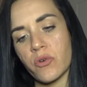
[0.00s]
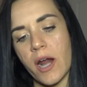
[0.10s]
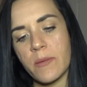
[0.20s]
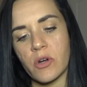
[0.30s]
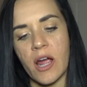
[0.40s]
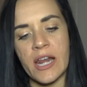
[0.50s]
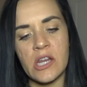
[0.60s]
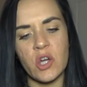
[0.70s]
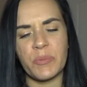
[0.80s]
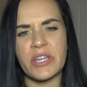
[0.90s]
Primer. I
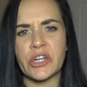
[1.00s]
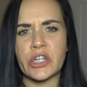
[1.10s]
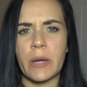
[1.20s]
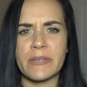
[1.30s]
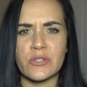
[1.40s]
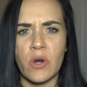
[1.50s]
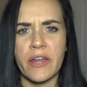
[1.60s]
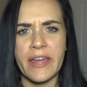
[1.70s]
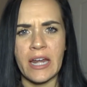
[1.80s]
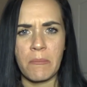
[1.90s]
didn't know Peter Thomas
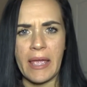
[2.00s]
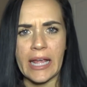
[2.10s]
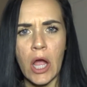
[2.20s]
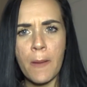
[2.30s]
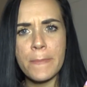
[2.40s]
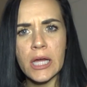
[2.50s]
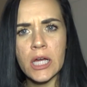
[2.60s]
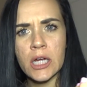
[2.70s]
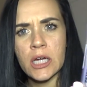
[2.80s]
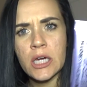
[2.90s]
Roth had makeup.
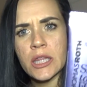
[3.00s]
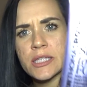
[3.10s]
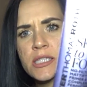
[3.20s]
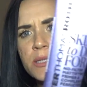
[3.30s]
This